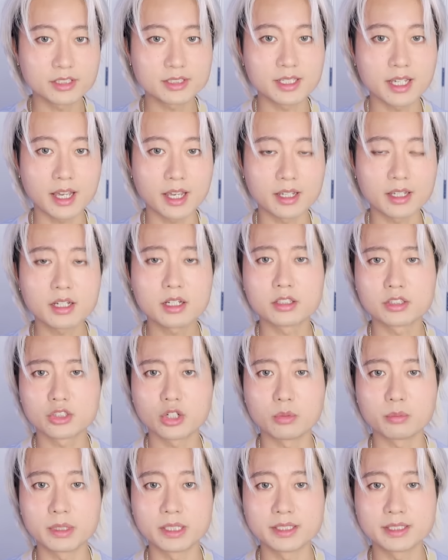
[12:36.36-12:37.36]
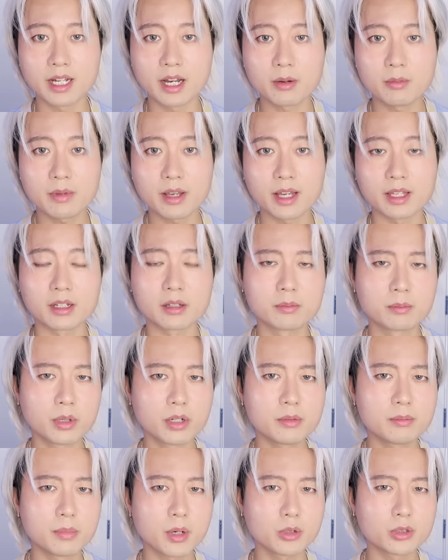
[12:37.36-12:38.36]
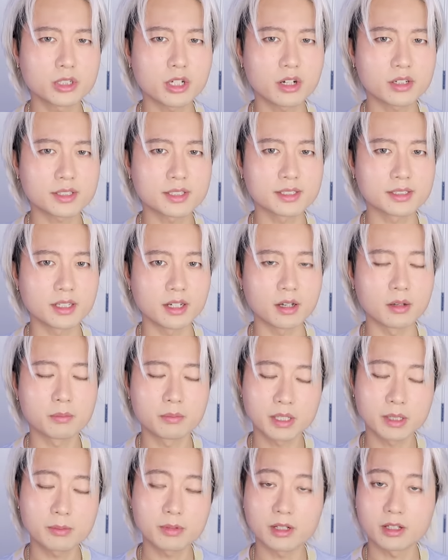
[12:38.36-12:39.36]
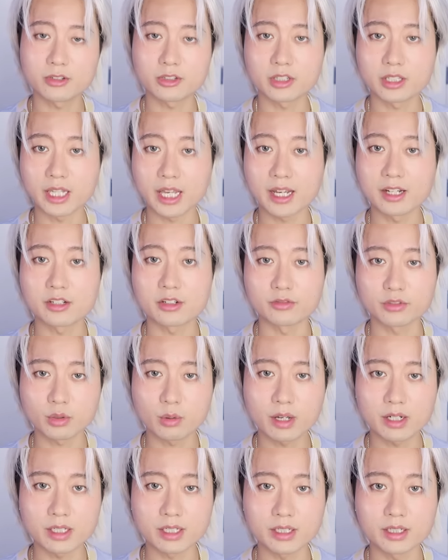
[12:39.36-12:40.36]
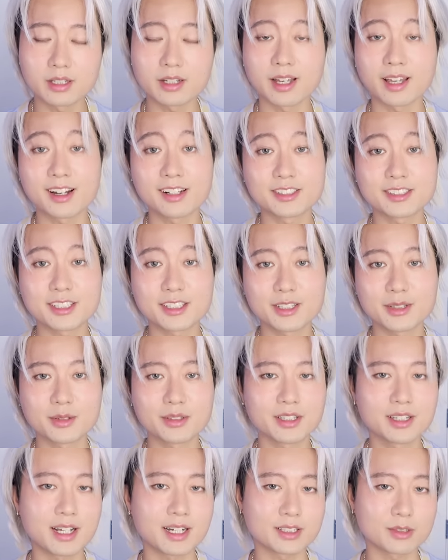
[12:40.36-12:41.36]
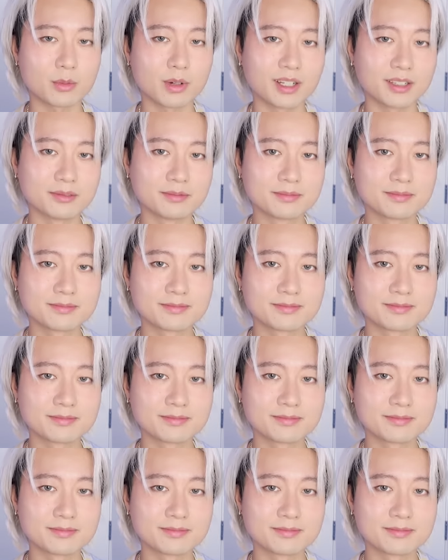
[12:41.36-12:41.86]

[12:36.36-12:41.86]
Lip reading: a good day, don't be dumb, and put Botox into people under the age of 20, and I'll see you in the next one.